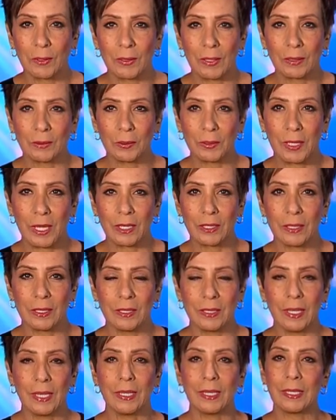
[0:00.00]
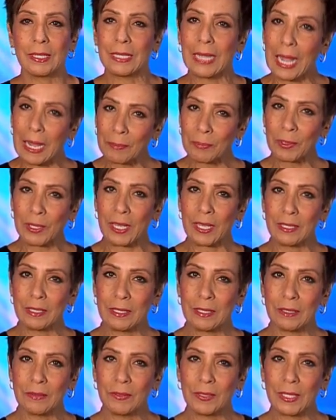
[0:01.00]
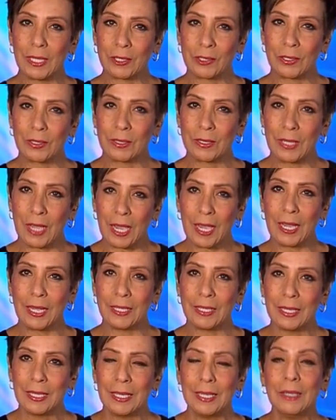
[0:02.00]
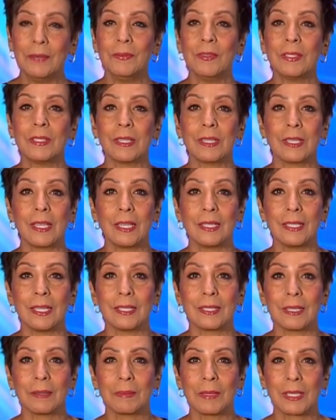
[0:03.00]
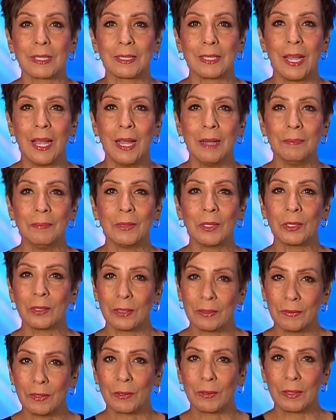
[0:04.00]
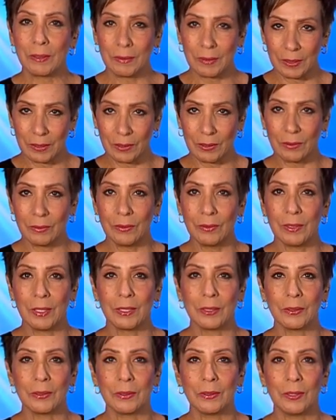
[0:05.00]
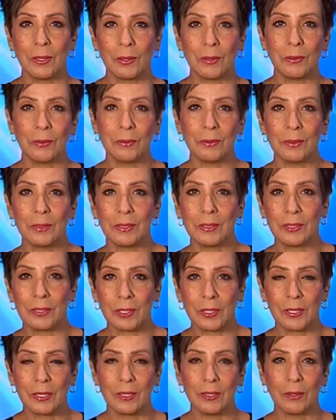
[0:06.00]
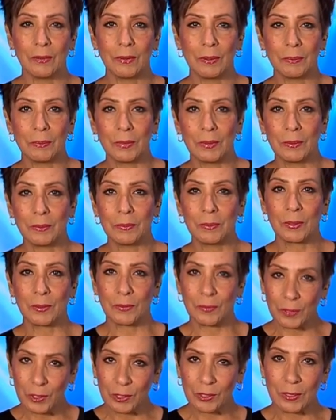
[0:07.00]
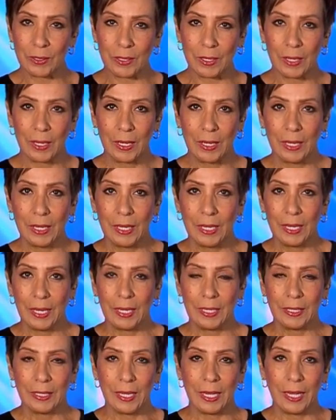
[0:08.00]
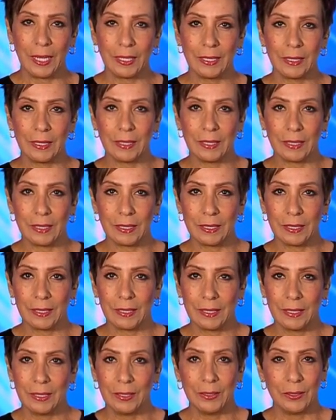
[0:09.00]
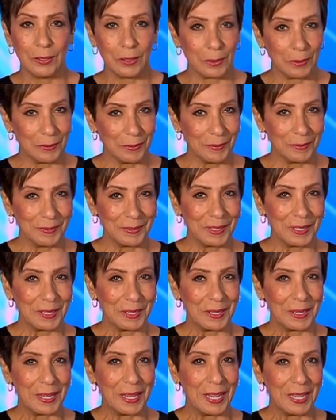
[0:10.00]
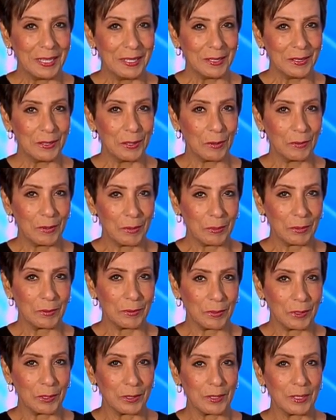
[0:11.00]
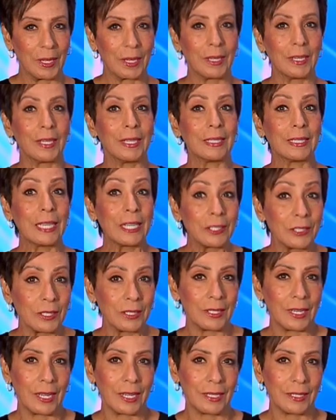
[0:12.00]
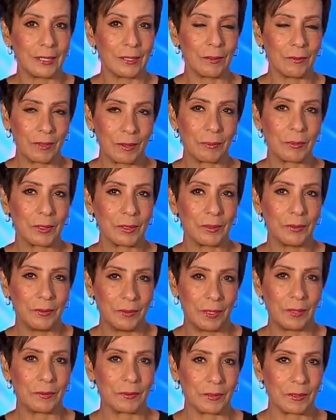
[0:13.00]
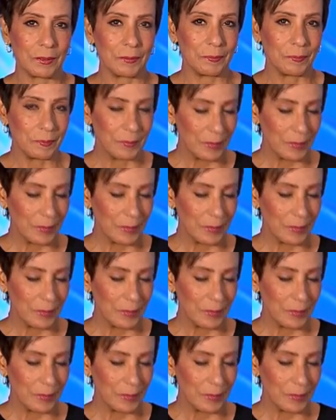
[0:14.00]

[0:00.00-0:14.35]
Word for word: voting locations and a comprehensive election guide, visit ktsm.com. Early voting, as you under, know, started November 1st and ends, no, ends November 1st, and Election Day is November 5th.